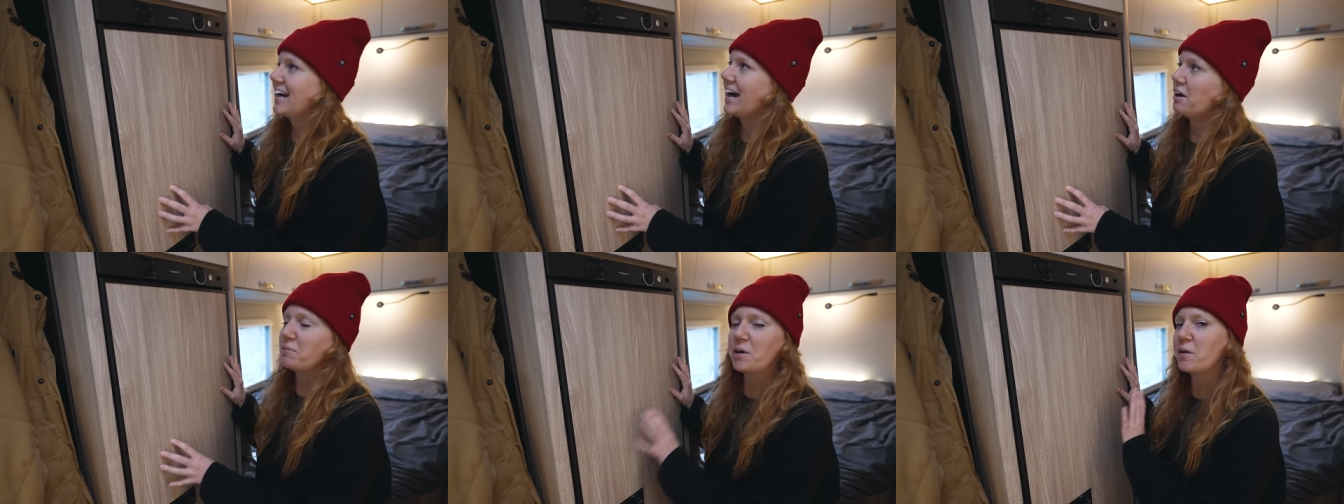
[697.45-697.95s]

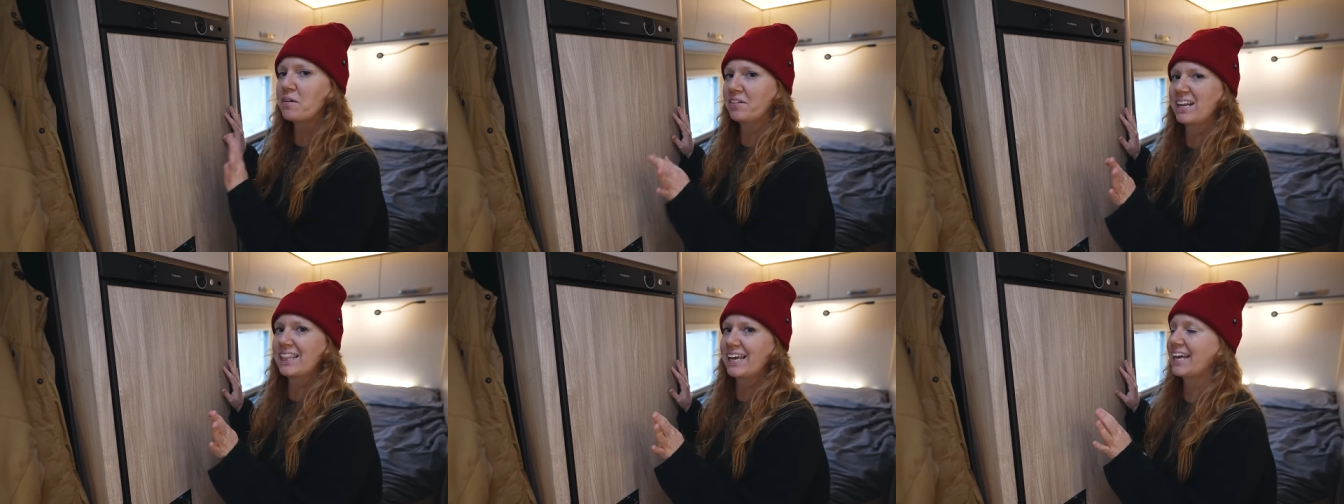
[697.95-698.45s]
Uh, we don't have
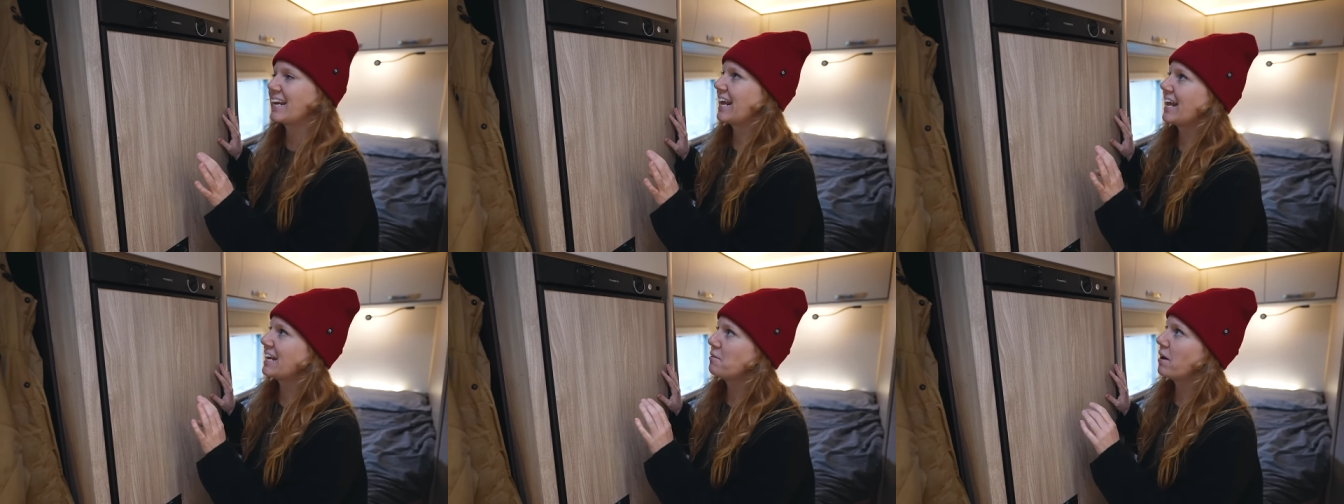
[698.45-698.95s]
anything in it
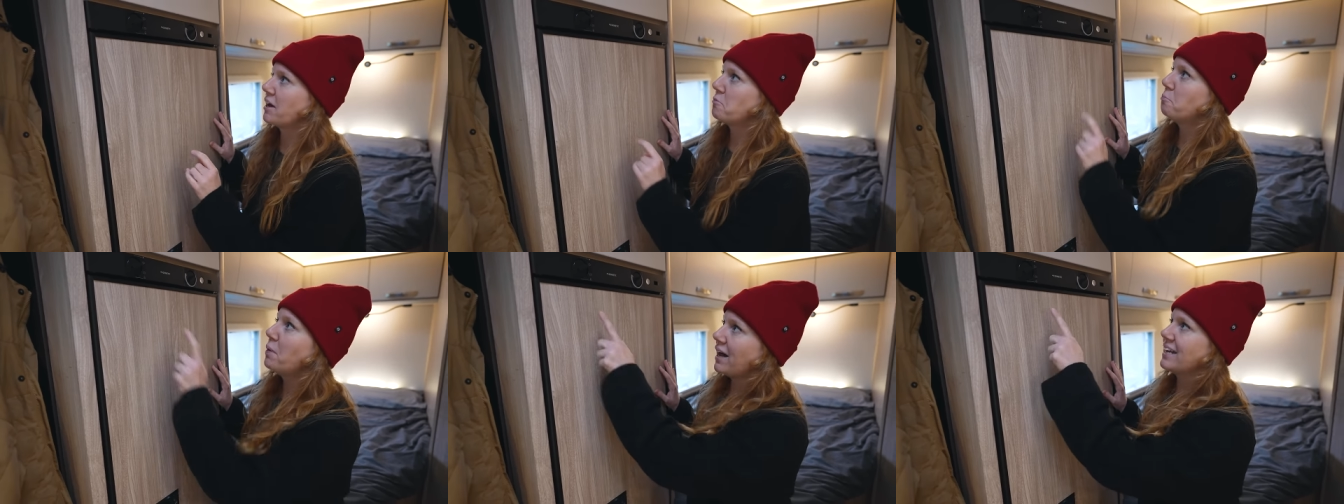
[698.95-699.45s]
anyway,
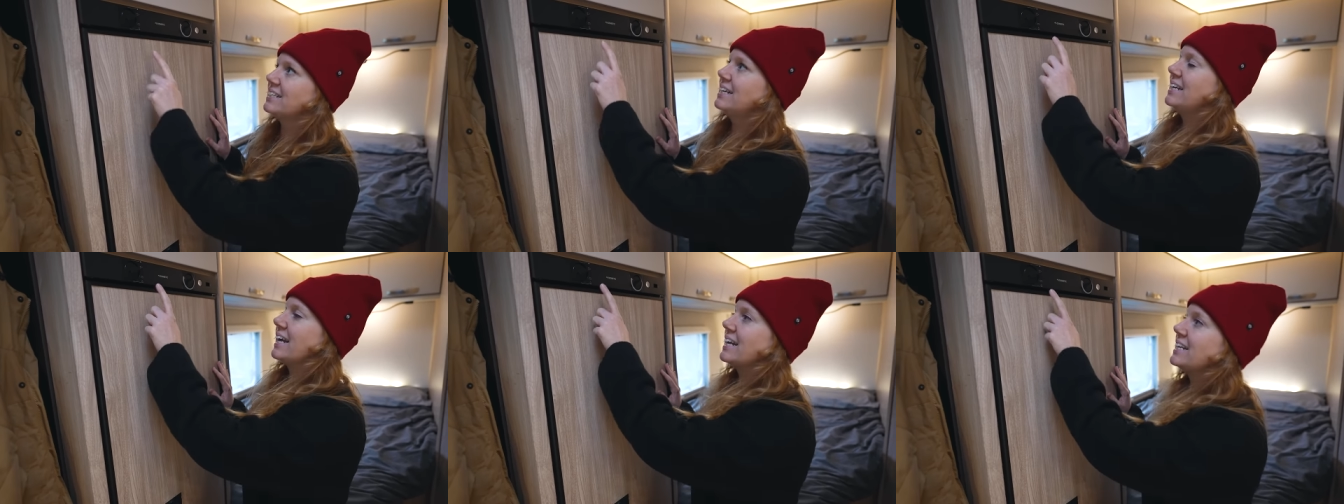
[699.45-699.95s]
but
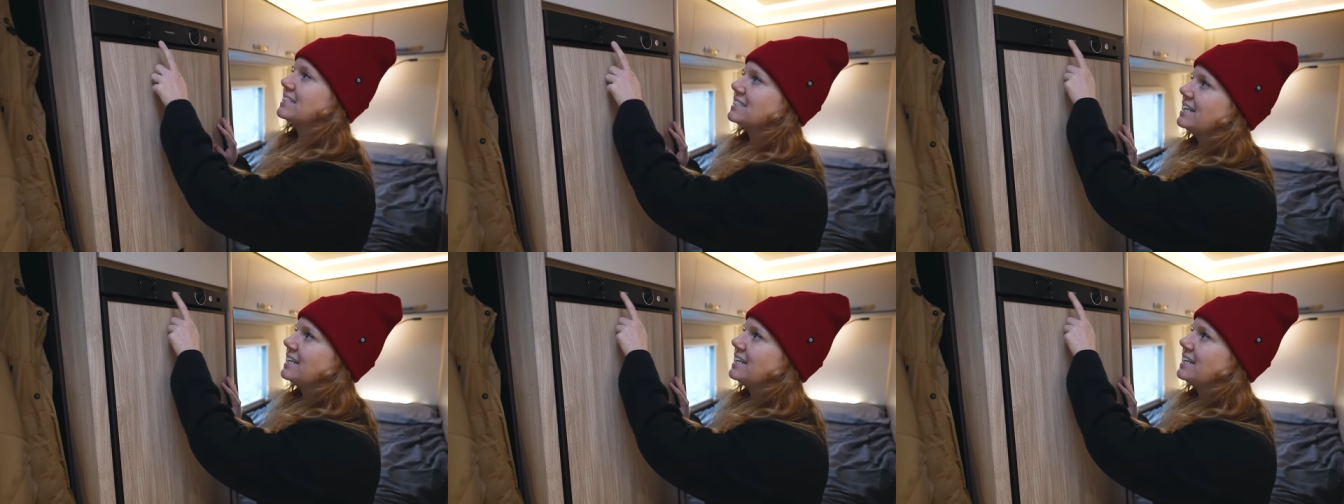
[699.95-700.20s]
it is